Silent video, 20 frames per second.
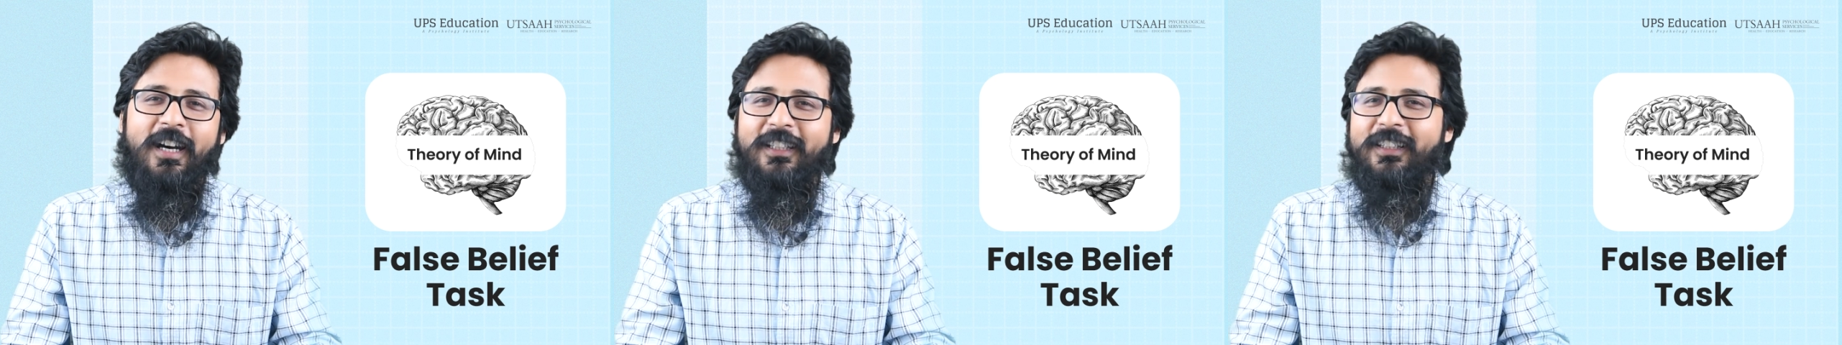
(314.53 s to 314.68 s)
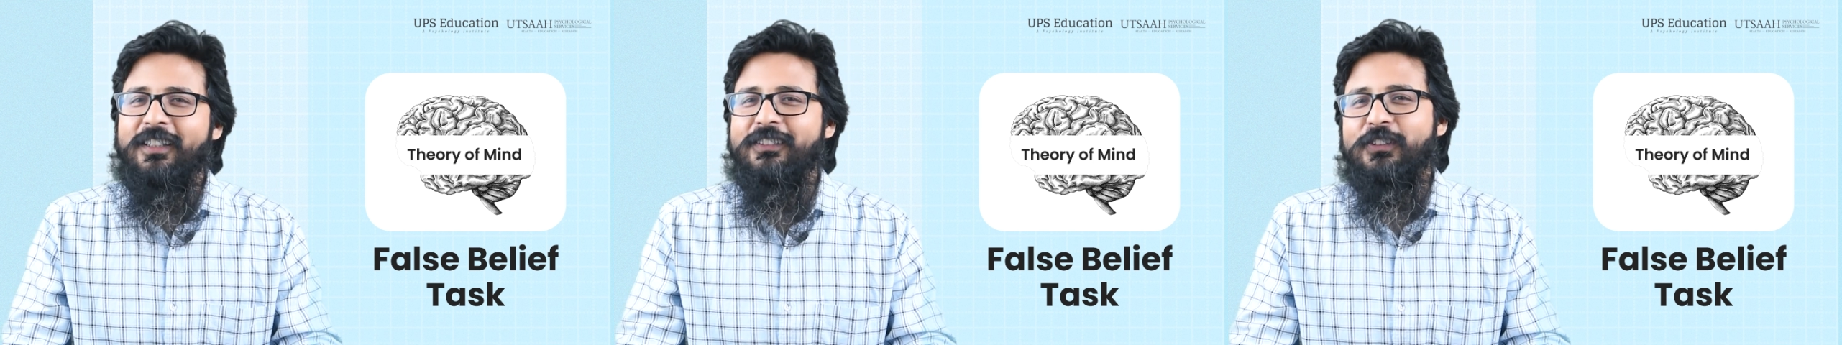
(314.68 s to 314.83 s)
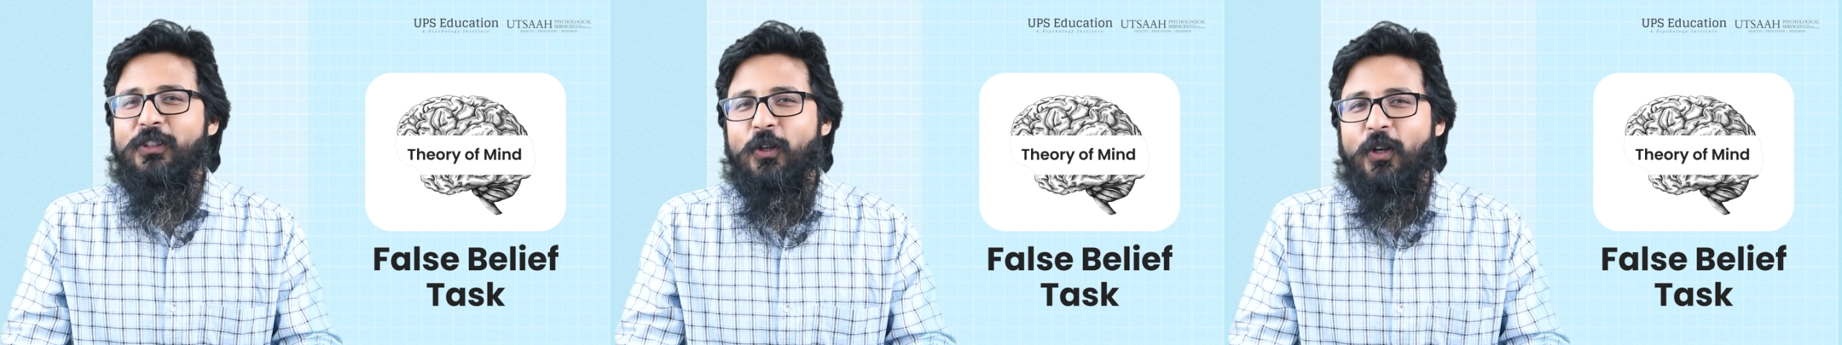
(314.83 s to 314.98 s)

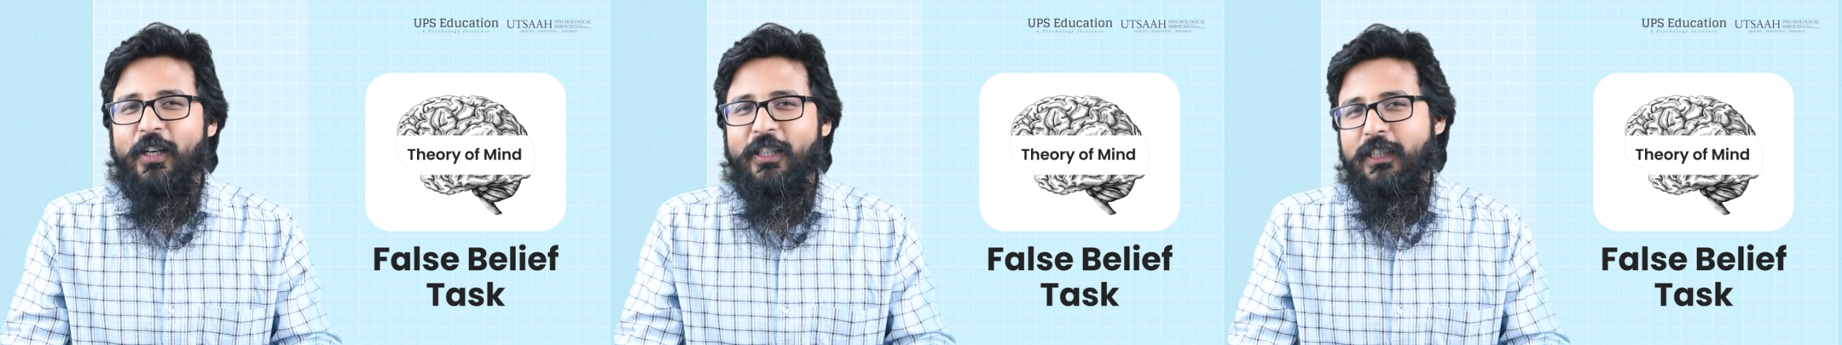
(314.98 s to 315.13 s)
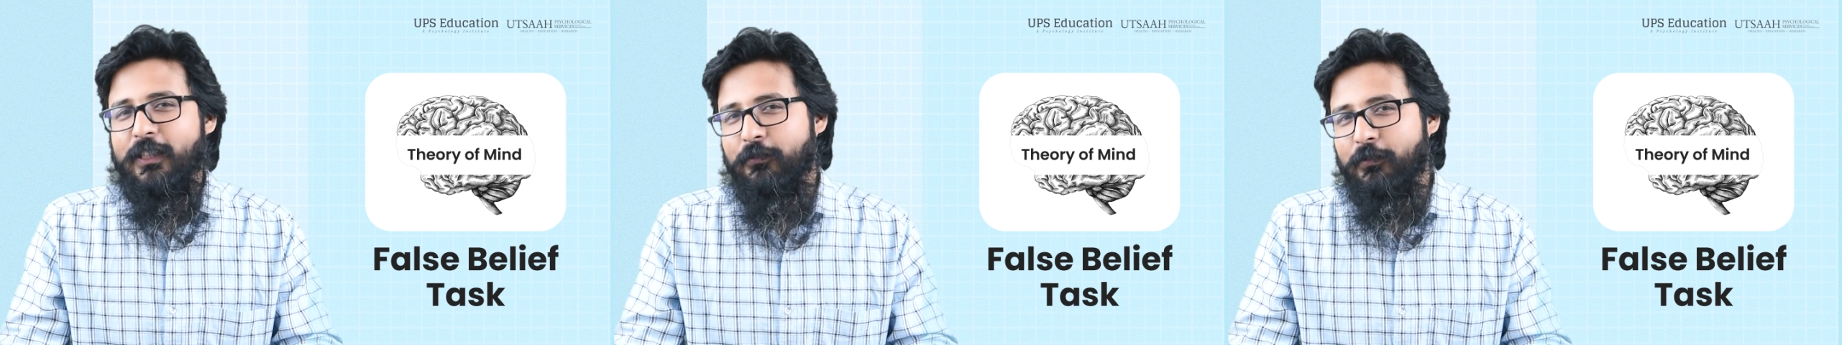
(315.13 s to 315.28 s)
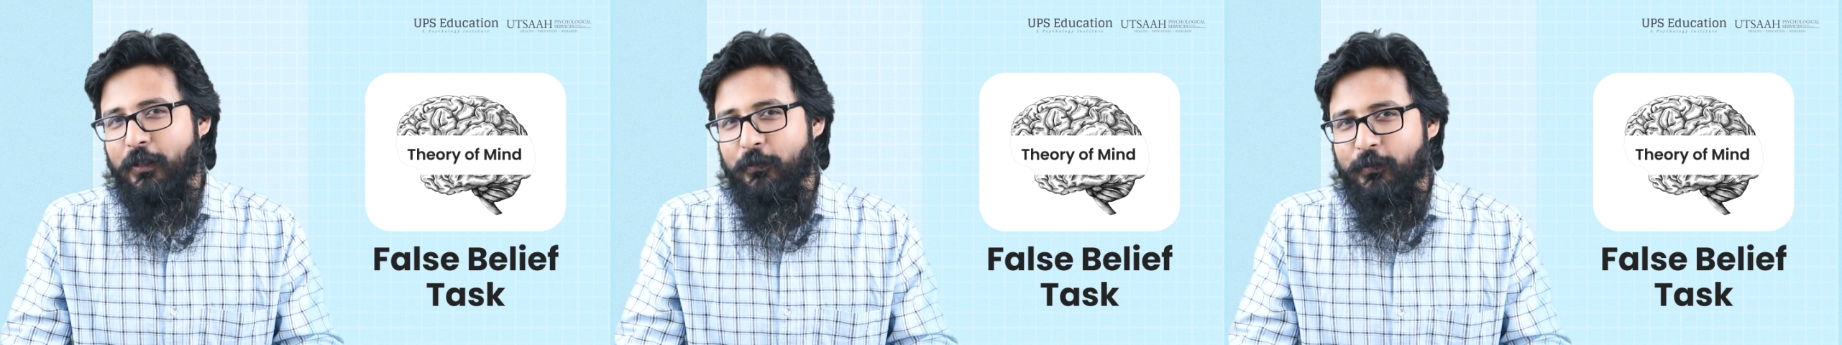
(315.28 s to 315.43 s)
other
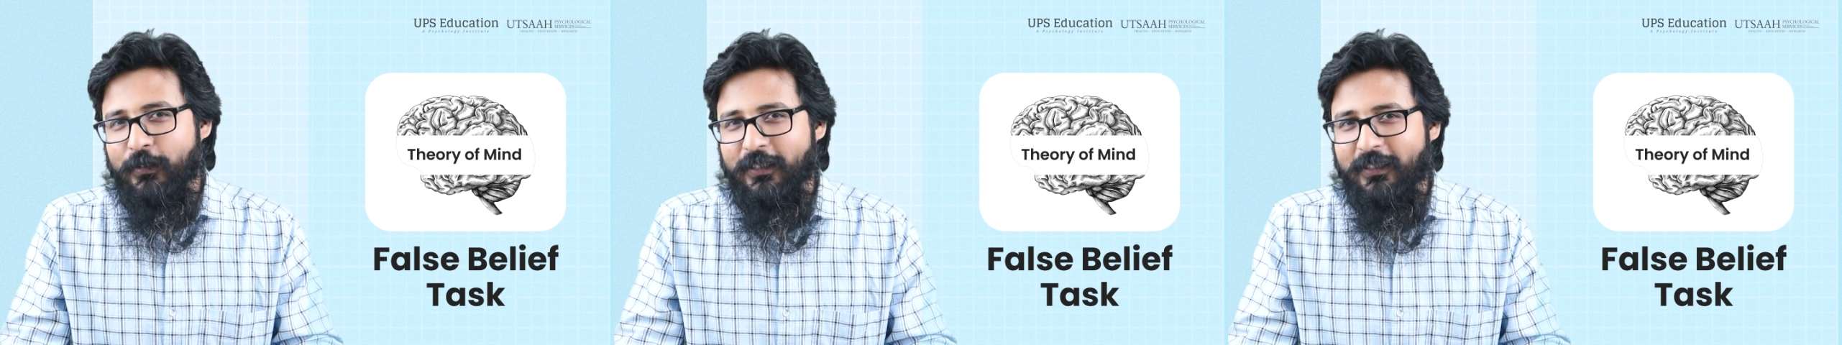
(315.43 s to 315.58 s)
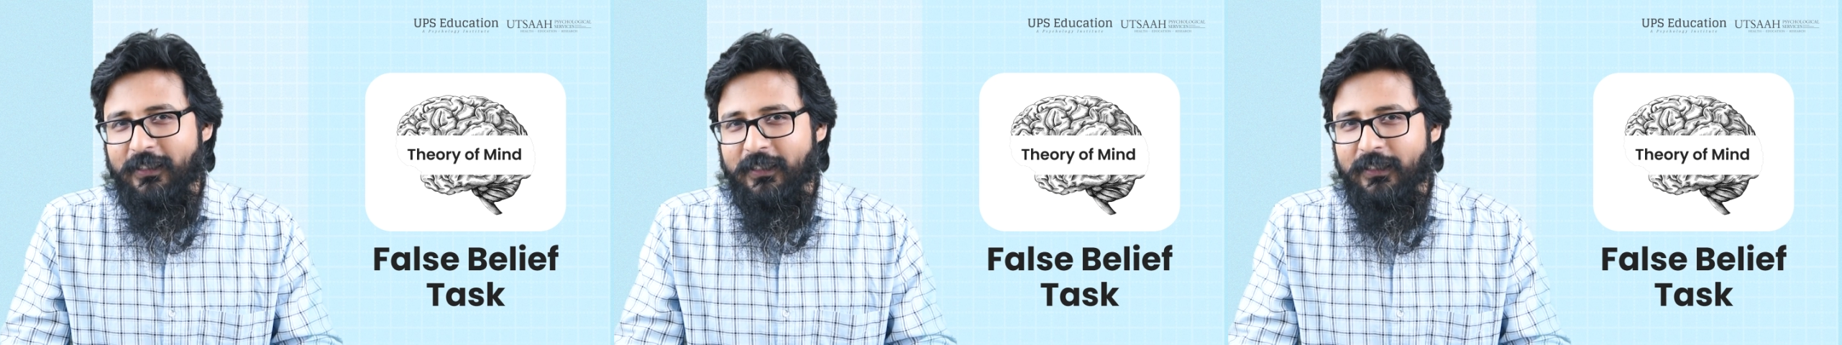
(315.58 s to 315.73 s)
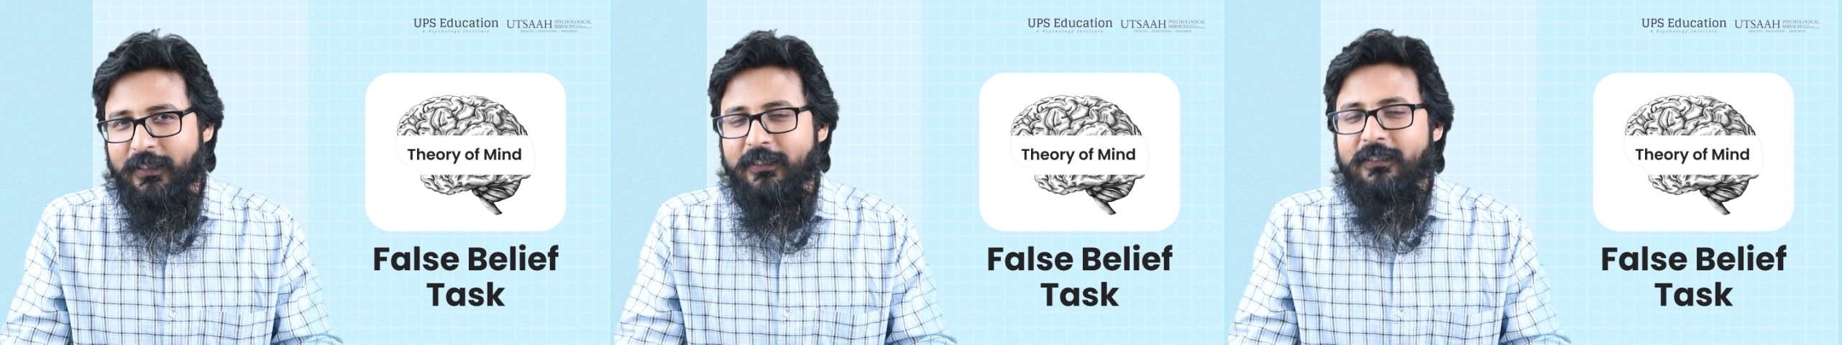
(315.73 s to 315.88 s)
cognitive
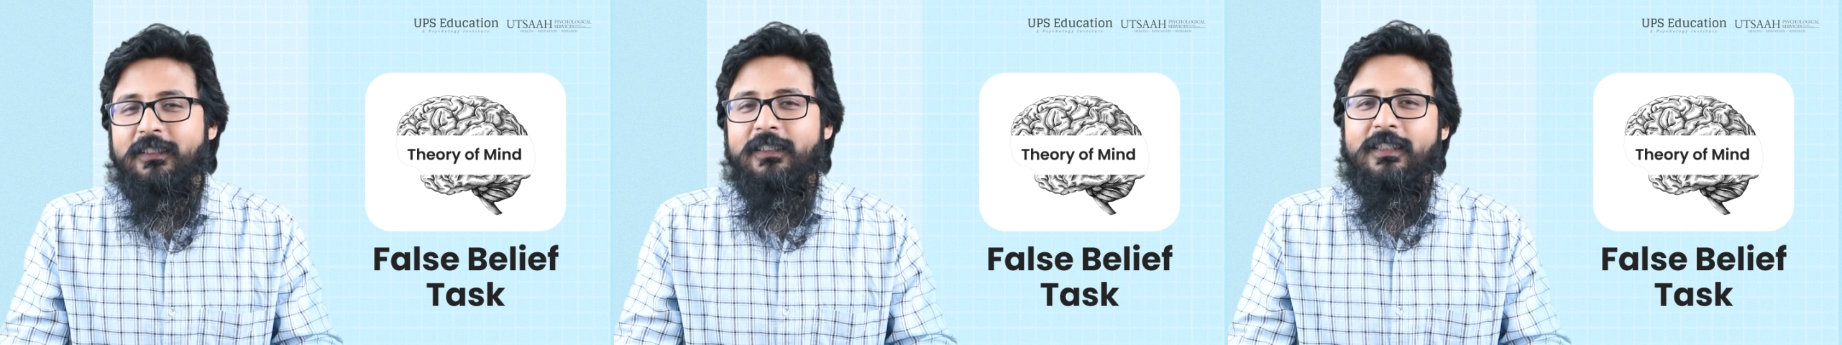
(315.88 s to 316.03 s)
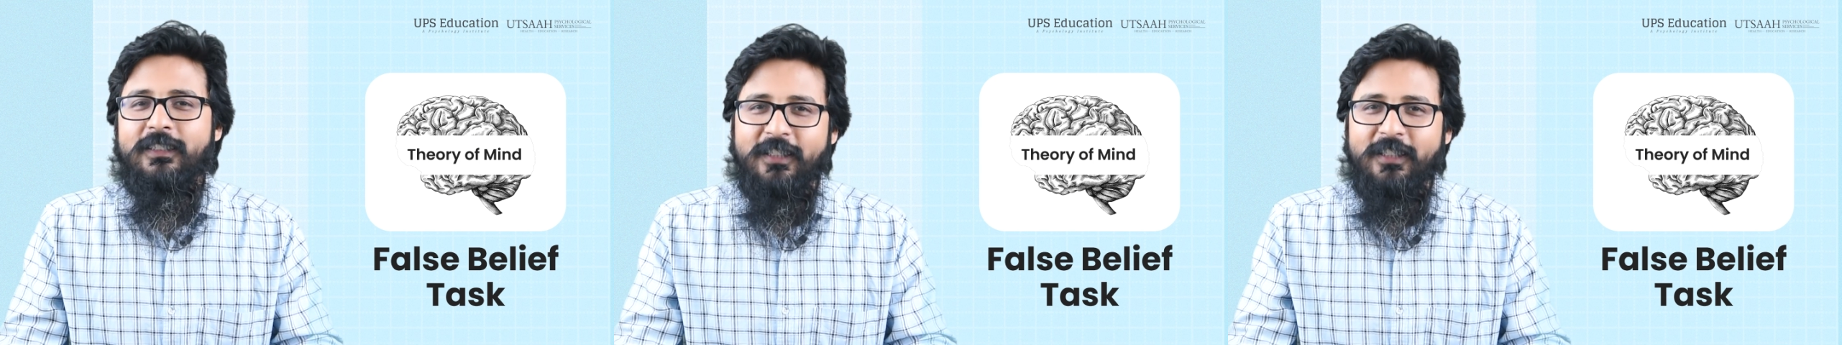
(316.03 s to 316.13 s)
abilities